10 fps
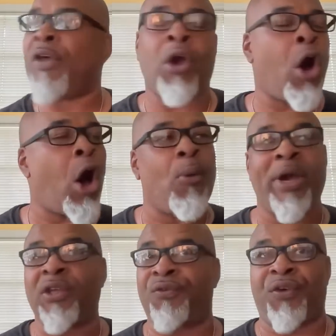they
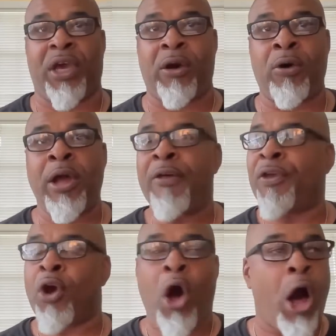always fail
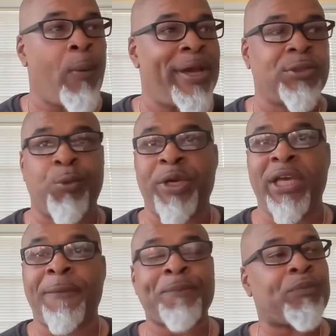they're always
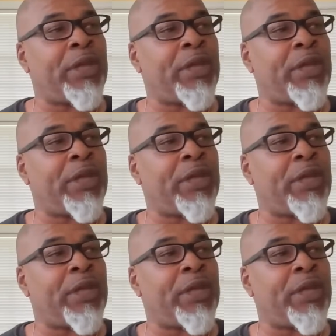weak.